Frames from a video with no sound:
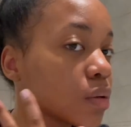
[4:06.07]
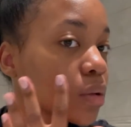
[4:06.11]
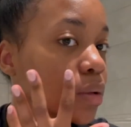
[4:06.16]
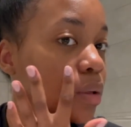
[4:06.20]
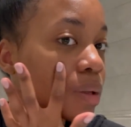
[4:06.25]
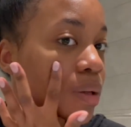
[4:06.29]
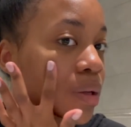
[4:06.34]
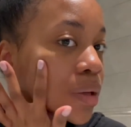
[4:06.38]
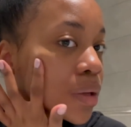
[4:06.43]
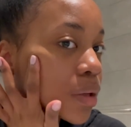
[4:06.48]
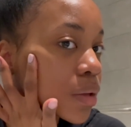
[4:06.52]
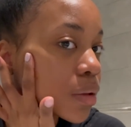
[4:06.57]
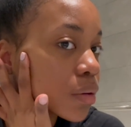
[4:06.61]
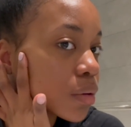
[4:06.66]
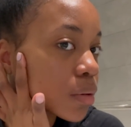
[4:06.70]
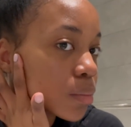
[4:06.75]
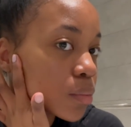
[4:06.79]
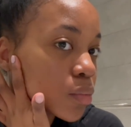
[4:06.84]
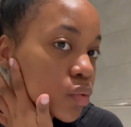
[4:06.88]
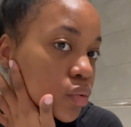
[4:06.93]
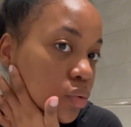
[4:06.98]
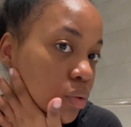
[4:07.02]
Okay,
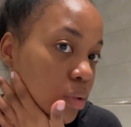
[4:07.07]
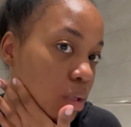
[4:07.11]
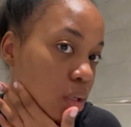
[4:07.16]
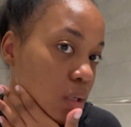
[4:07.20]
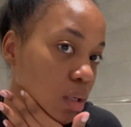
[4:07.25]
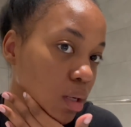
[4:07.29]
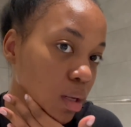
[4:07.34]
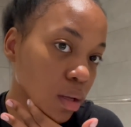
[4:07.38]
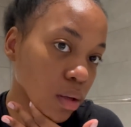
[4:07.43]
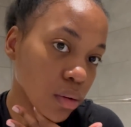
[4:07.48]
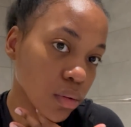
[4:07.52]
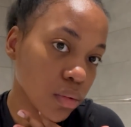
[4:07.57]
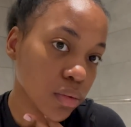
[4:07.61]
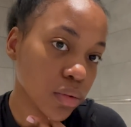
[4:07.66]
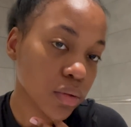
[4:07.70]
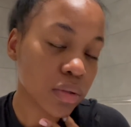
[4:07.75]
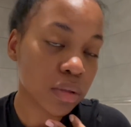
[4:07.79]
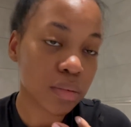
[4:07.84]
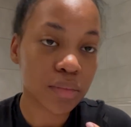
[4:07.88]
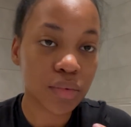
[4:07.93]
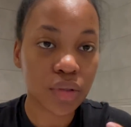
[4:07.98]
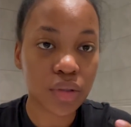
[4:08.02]
I'm all done now,
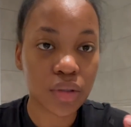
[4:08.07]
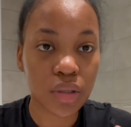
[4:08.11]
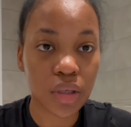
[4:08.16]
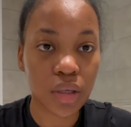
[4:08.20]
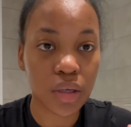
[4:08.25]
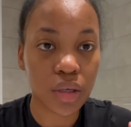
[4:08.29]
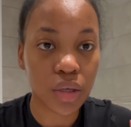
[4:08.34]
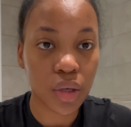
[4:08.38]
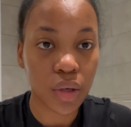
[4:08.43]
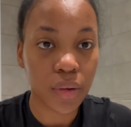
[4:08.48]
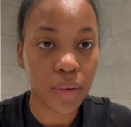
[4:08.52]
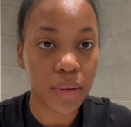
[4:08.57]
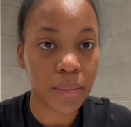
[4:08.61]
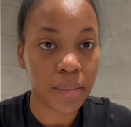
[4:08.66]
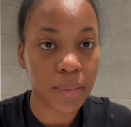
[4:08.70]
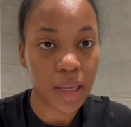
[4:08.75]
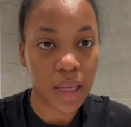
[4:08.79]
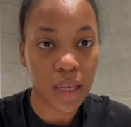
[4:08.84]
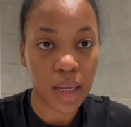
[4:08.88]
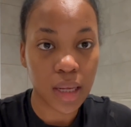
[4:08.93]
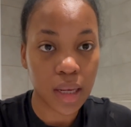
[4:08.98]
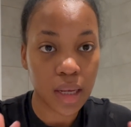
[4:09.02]
so I'm just gonna go and
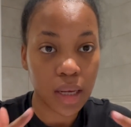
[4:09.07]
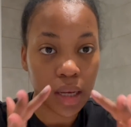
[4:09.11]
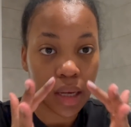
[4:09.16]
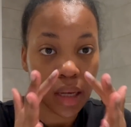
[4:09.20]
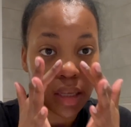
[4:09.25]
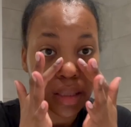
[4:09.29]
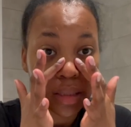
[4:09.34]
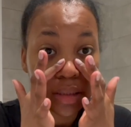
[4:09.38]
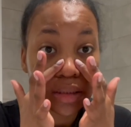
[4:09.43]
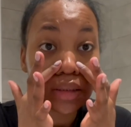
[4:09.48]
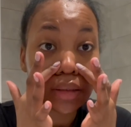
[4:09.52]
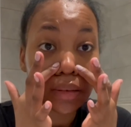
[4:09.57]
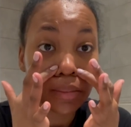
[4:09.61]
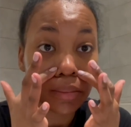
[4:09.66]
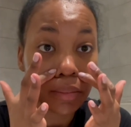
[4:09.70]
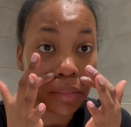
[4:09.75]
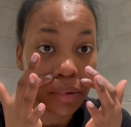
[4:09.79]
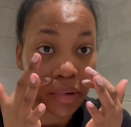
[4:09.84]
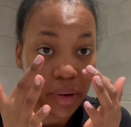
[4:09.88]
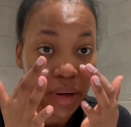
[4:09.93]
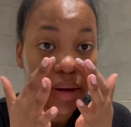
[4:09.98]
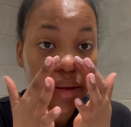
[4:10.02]
make some
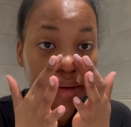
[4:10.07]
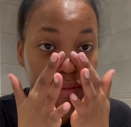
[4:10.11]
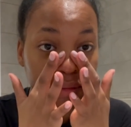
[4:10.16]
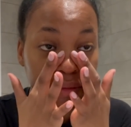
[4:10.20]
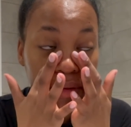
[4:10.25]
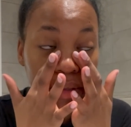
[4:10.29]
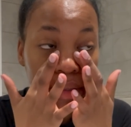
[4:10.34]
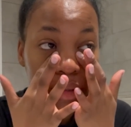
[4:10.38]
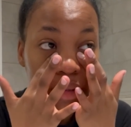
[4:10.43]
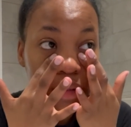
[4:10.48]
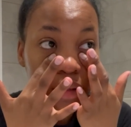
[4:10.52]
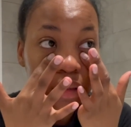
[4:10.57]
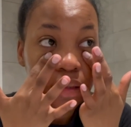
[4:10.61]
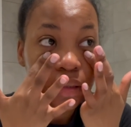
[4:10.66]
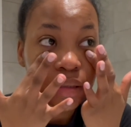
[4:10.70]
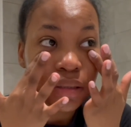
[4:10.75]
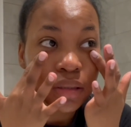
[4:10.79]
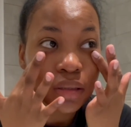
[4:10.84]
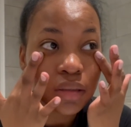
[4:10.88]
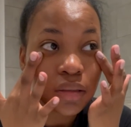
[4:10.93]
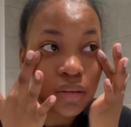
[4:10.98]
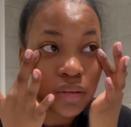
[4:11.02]

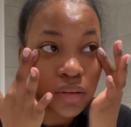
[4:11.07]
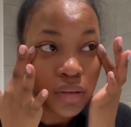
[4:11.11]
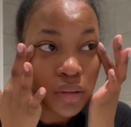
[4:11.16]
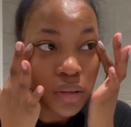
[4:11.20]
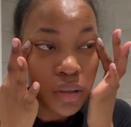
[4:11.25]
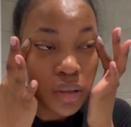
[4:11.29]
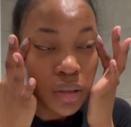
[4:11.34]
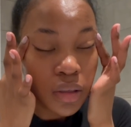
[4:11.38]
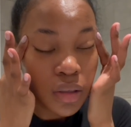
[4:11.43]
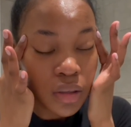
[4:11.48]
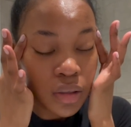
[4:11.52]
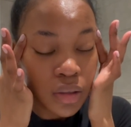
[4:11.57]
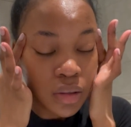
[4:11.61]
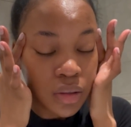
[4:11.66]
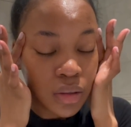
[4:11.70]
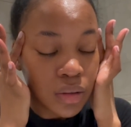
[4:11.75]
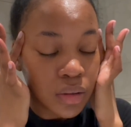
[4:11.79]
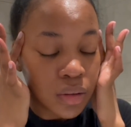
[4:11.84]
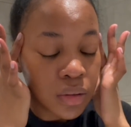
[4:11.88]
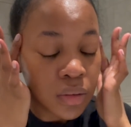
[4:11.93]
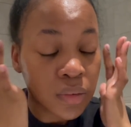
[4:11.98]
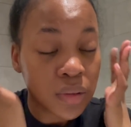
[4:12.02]
breakfast,
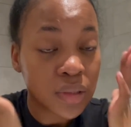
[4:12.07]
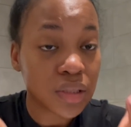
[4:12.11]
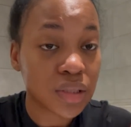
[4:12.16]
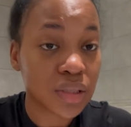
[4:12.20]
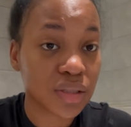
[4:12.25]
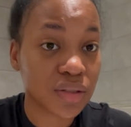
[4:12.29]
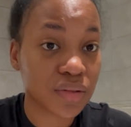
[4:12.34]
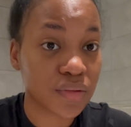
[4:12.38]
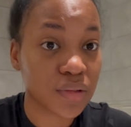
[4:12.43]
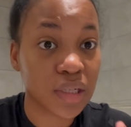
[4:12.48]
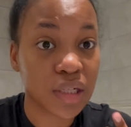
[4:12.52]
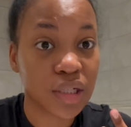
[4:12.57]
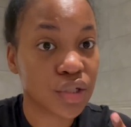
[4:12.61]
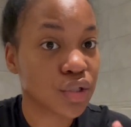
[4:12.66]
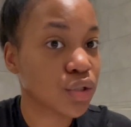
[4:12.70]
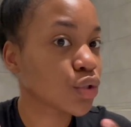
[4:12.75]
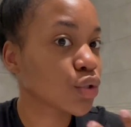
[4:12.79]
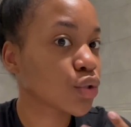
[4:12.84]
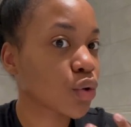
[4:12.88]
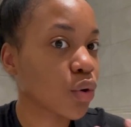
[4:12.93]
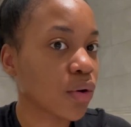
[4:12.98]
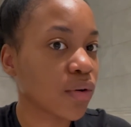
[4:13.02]
which is really
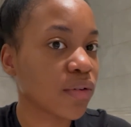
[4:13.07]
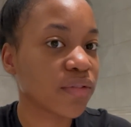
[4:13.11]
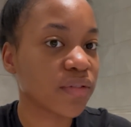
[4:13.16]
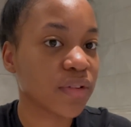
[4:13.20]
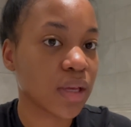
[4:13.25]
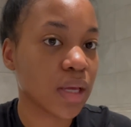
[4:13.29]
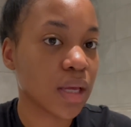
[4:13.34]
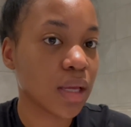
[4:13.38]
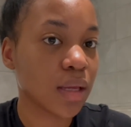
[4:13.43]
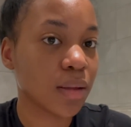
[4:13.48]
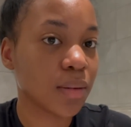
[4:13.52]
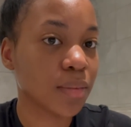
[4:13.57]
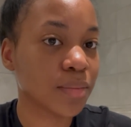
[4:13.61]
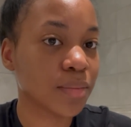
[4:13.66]
just coffee.